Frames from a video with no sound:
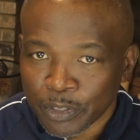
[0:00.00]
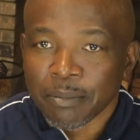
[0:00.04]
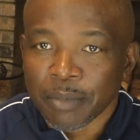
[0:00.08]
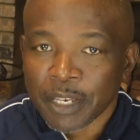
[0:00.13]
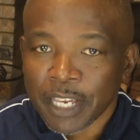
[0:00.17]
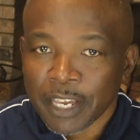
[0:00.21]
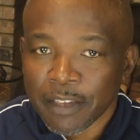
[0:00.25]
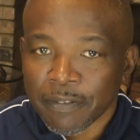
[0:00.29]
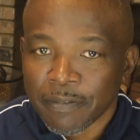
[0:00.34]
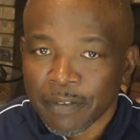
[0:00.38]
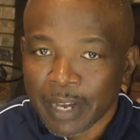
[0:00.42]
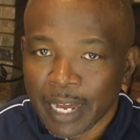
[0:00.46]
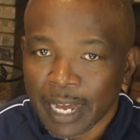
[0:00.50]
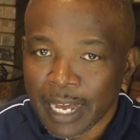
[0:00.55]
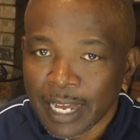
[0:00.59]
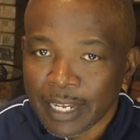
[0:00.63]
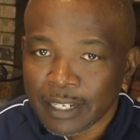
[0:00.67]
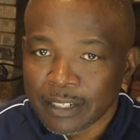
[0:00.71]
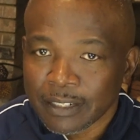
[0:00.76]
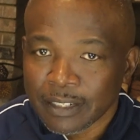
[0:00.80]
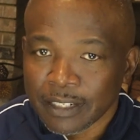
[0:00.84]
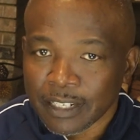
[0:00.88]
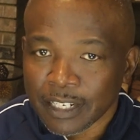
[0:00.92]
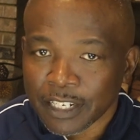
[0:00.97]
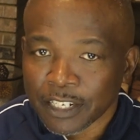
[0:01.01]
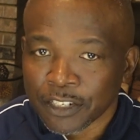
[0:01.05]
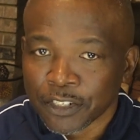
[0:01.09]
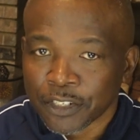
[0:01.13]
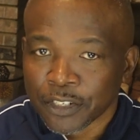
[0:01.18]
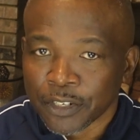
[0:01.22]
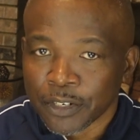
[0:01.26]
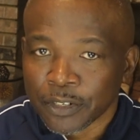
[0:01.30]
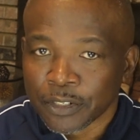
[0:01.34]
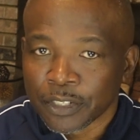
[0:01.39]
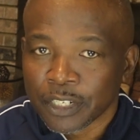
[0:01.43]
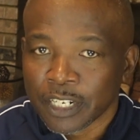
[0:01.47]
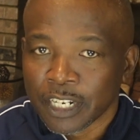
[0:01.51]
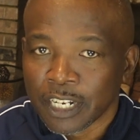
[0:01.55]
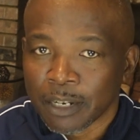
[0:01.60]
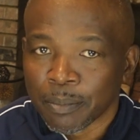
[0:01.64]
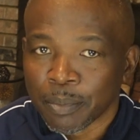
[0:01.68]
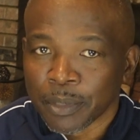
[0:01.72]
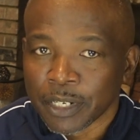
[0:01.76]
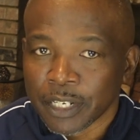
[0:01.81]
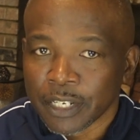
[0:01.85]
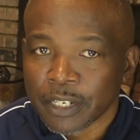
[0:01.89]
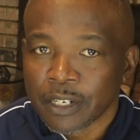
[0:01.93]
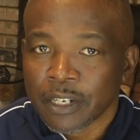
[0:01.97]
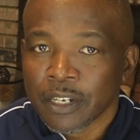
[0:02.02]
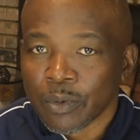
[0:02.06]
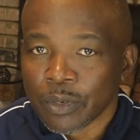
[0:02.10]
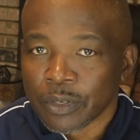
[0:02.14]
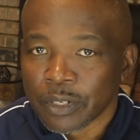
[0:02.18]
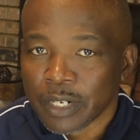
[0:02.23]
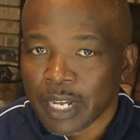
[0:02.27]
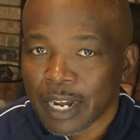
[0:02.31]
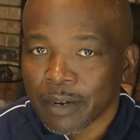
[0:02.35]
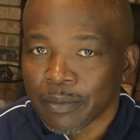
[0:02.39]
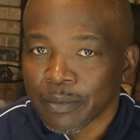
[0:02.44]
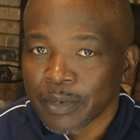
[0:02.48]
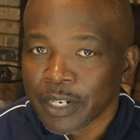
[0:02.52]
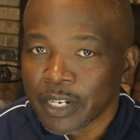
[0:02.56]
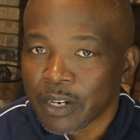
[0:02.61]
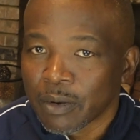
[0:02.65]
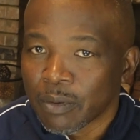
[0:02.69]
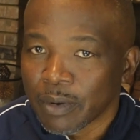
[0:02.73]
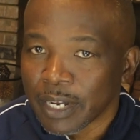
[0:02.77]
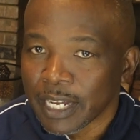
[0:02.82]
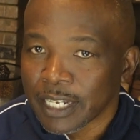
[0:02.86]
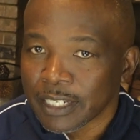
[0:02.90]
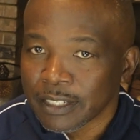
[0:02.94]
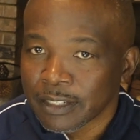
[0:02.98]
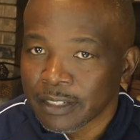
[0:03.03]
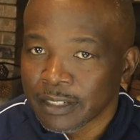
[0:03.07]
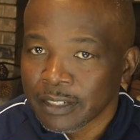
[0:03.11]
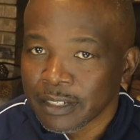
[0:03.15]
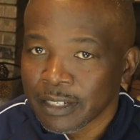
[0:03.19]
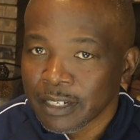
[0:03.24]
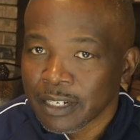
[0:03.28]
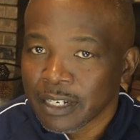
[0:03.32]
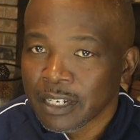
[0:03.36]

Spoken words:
Be advised, the insurance company will not request